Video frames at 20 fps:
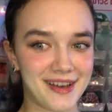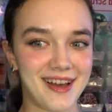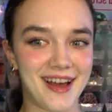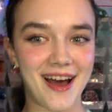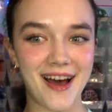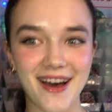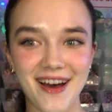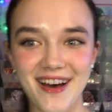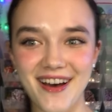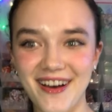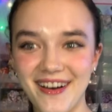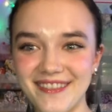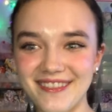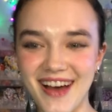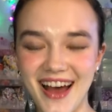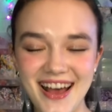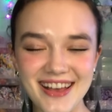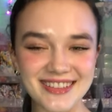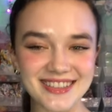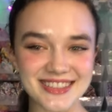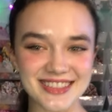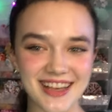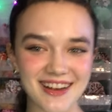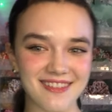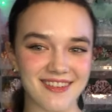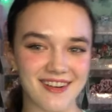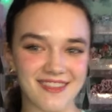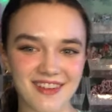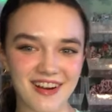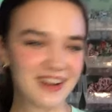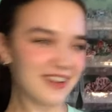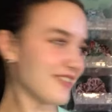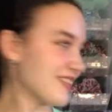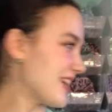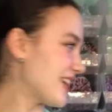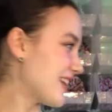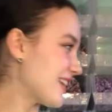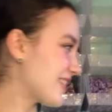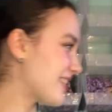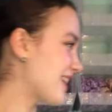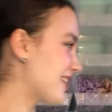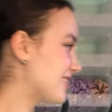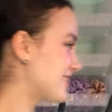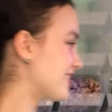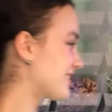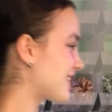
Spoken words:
So, welcome in. Thanks so much